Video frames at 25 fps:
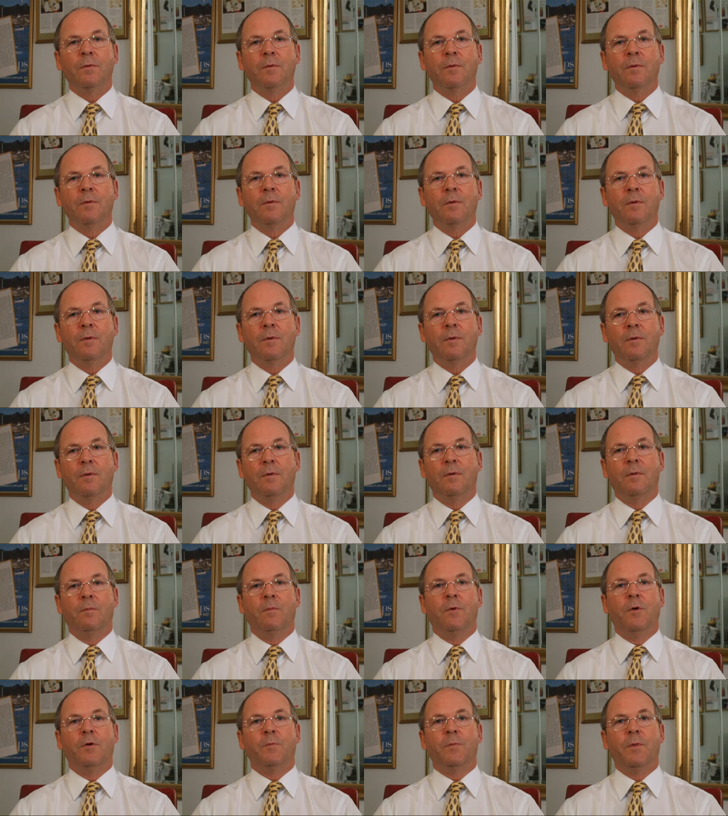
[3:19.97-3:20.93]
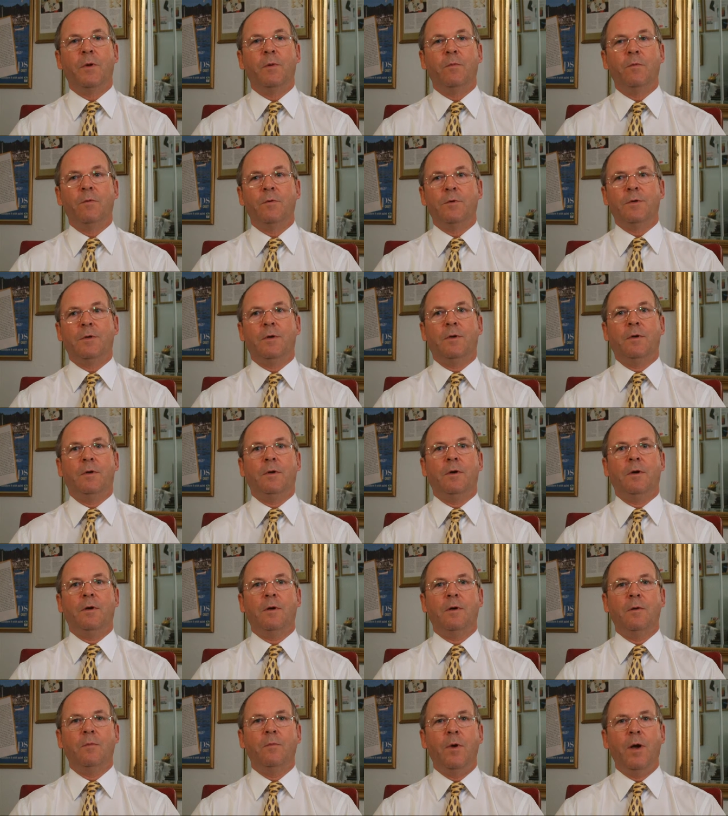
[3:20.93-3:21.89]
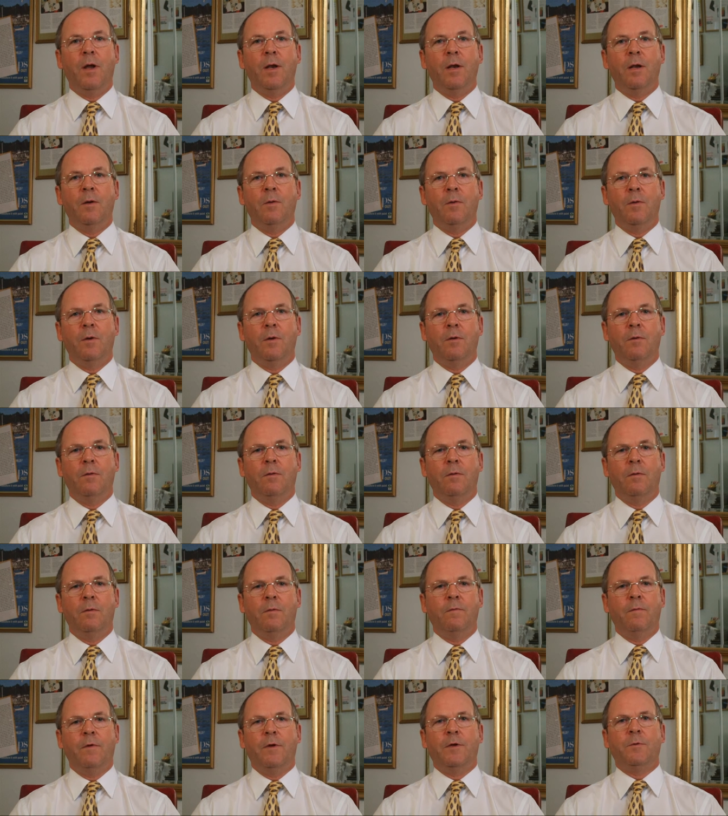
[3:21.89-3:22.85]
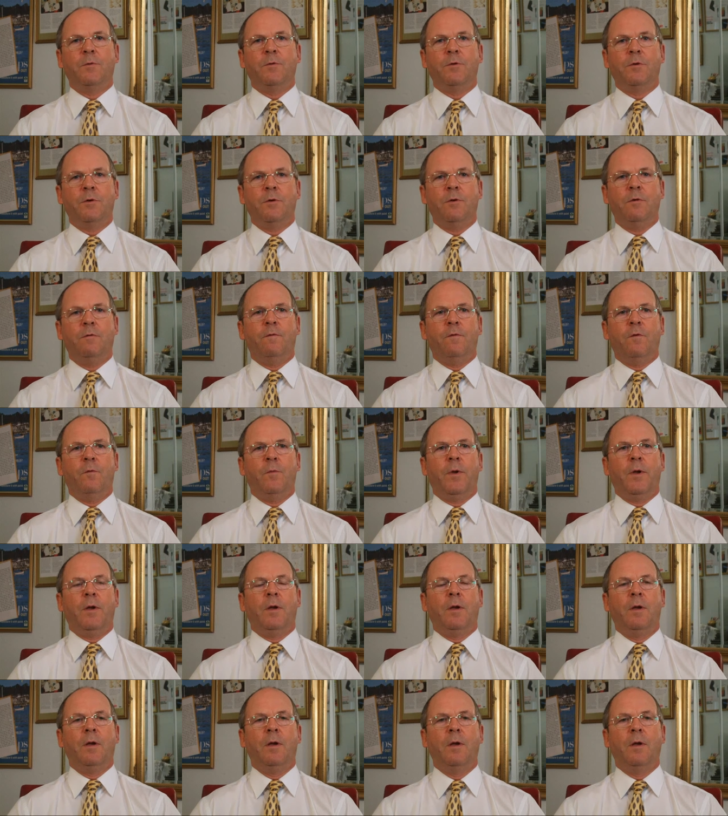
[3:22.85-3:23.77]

Uh, most people would say, God almighty, you know, vegetables are good for me.